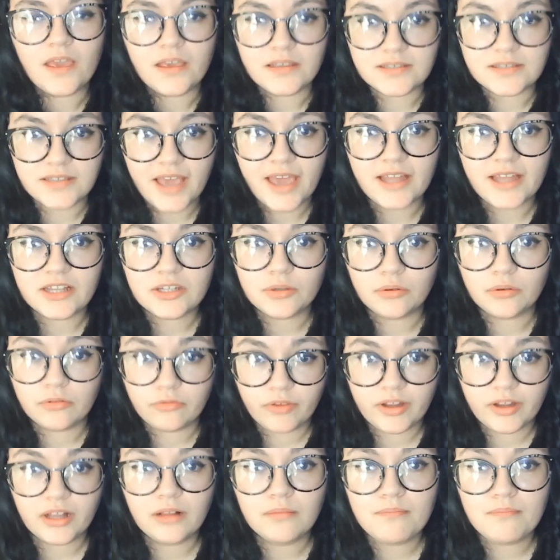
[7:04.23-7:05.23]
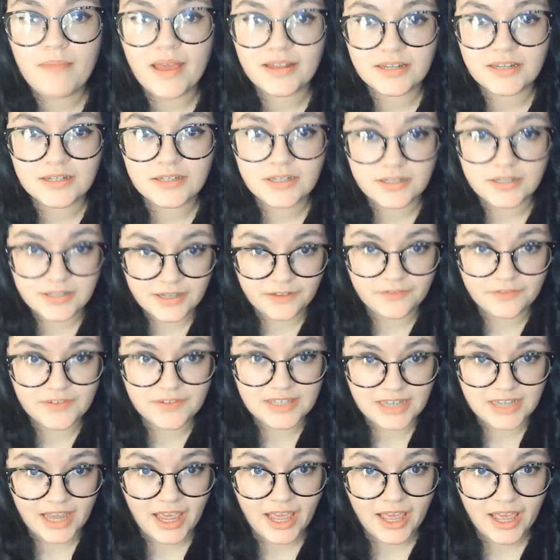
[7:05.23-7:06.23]
get into a real meditative
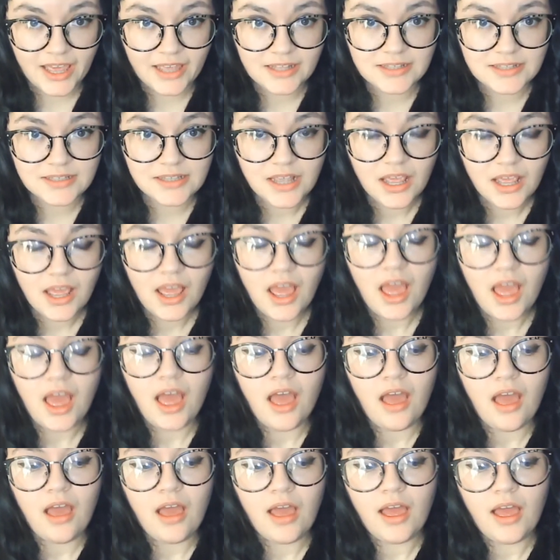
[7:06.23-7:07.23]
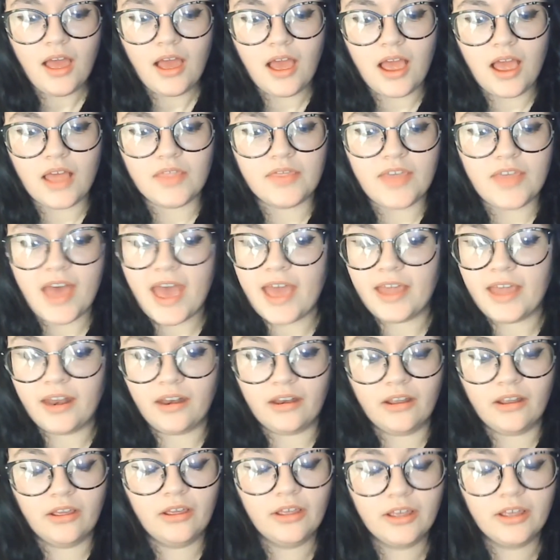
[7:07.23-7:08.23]
state, and then
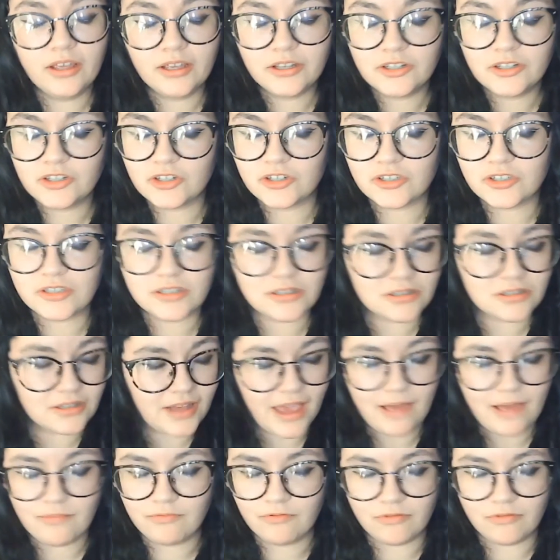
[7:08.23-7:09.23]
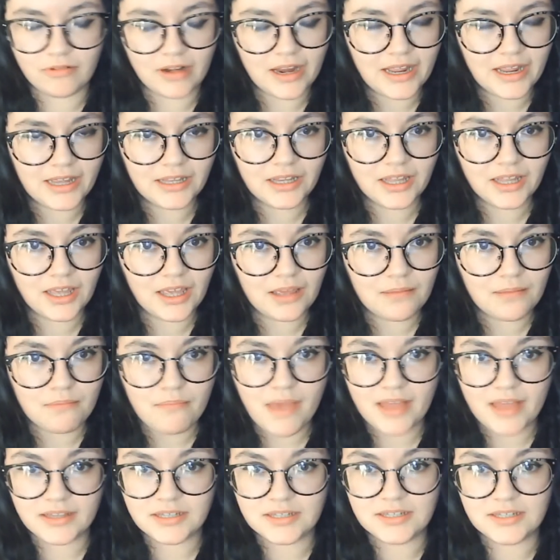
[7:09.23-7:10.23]
just, really
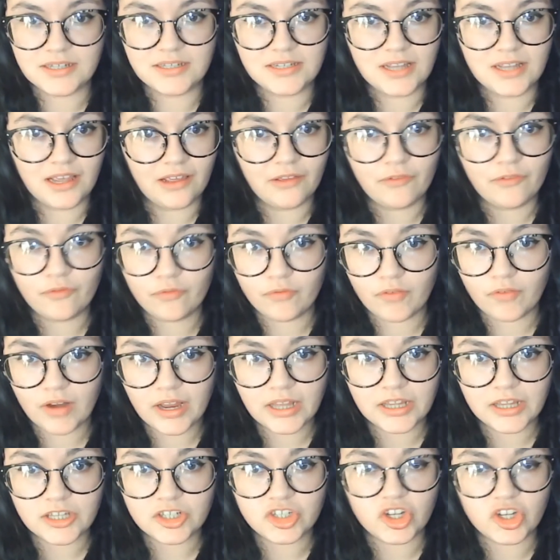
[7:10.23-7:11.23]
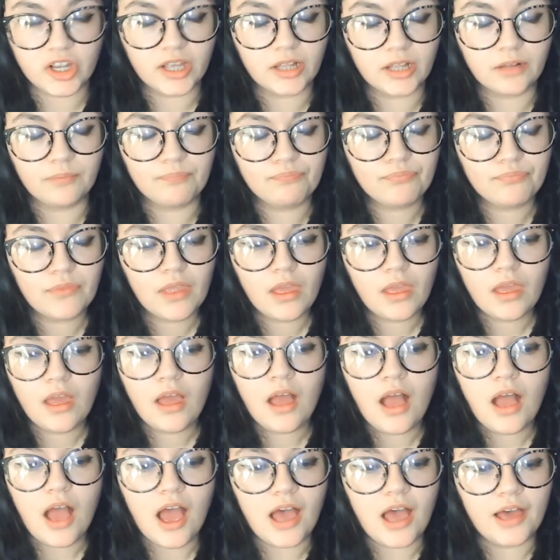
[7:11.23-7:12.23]
meditative, really chill,
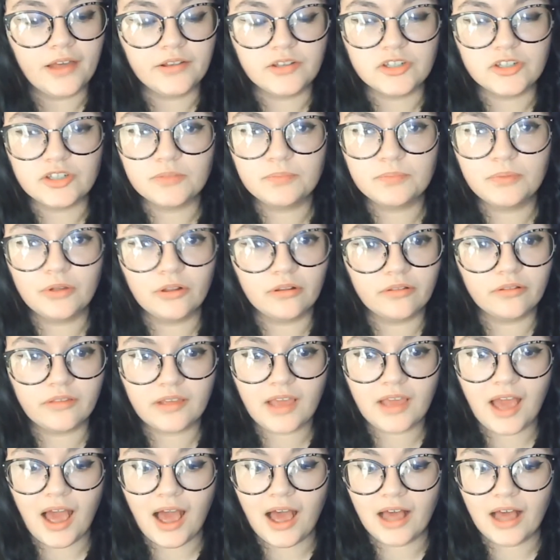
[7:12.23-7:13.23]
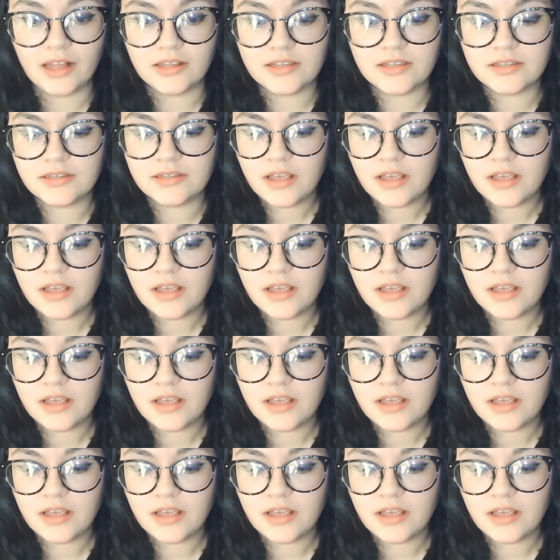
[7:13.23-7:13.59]
and pull the cards